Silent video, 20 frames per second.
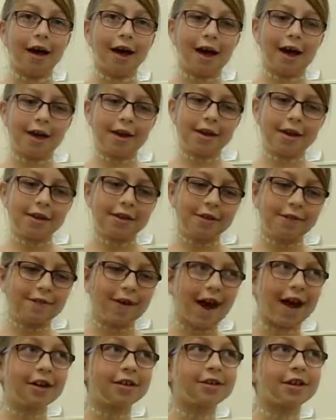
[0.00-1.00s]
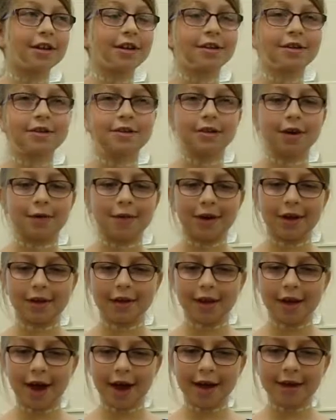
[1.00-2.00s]
I did the fashion and sewing
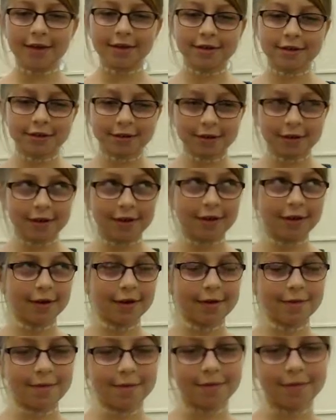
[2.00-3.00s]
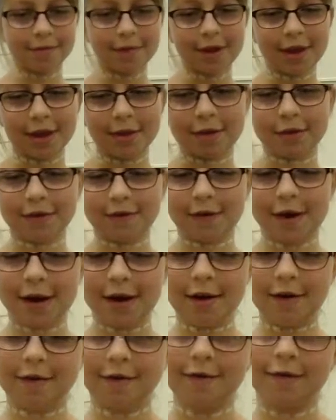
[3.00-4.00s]
class. Um,
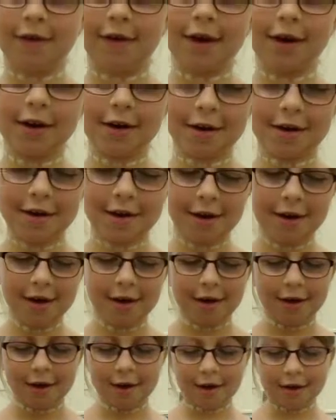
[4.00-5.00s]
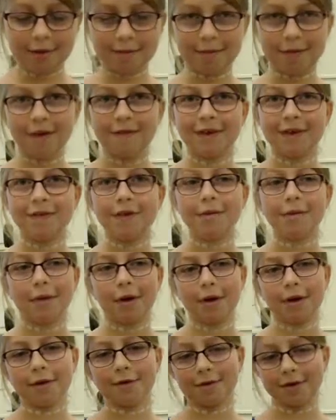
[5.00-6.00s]
very fun. Um, my favorite
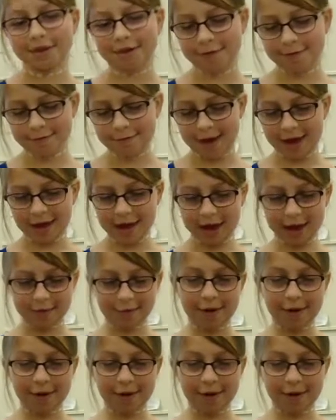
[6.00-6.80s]
part was making